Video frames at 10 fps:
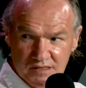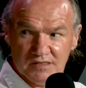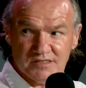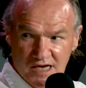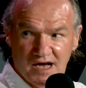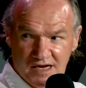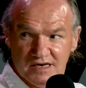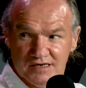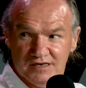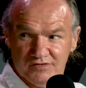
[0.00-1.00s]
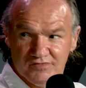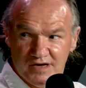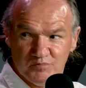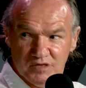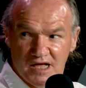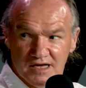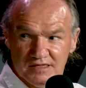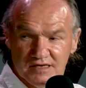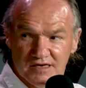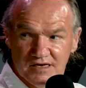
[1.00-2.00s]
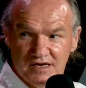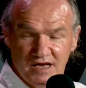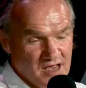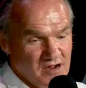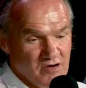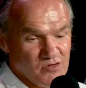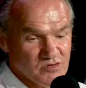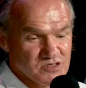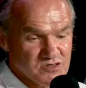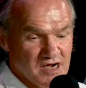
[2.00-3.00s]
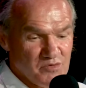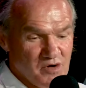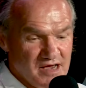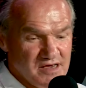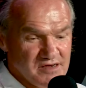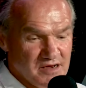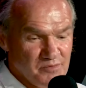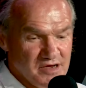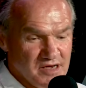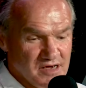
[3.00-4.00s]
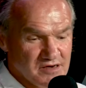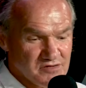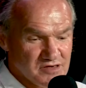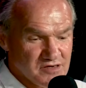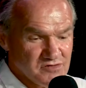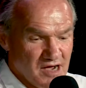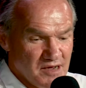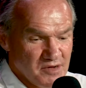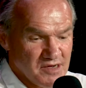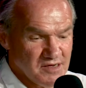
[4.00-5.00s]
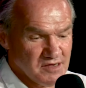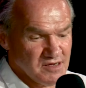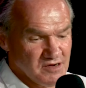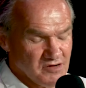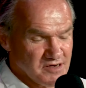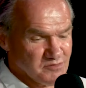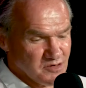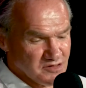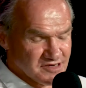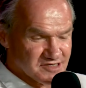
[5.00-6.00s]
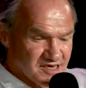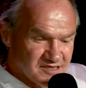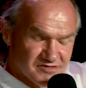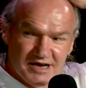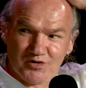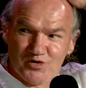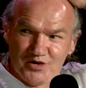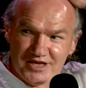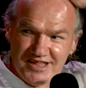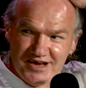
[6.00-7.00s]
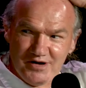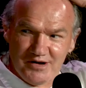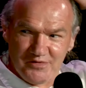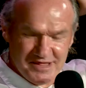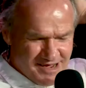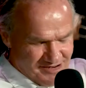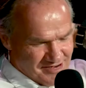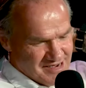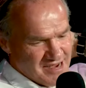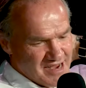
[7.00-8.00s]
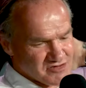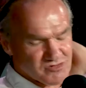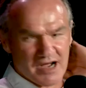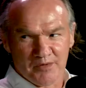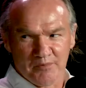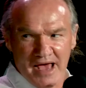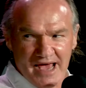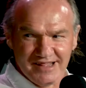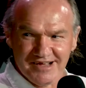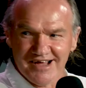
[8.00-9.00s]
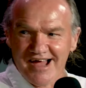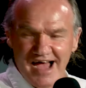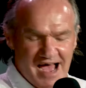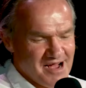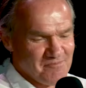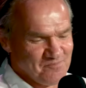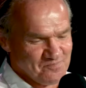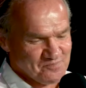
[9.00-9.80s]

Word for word: dark, red blood. And I thought straight away, yeah, being a, a drama, like, when did I say drama queen? Now are we? No, a drama man. Mm. Um,